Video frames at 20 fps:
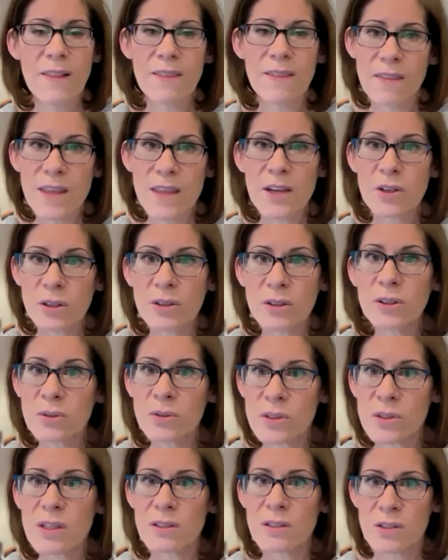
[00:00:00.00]
then they could
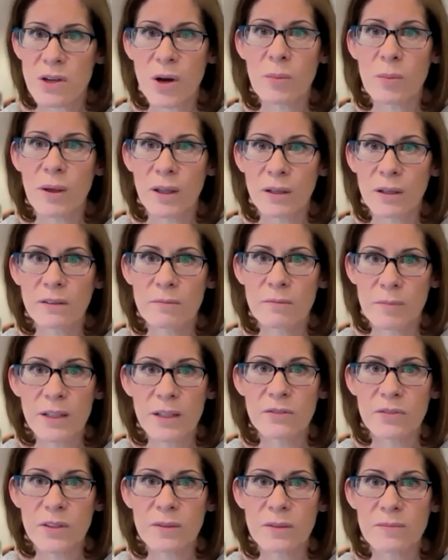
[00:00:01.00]
lose the entire
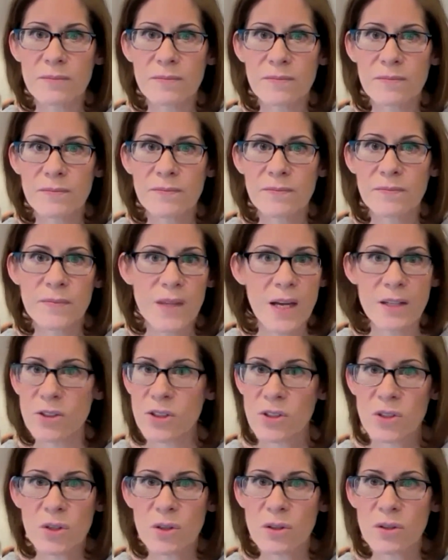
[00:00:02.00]
benefit, not
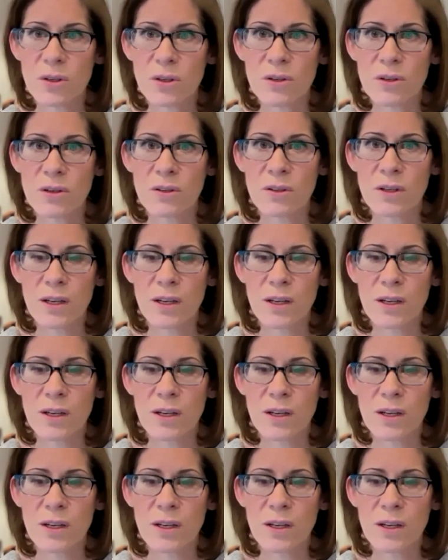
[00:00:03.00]
just a third.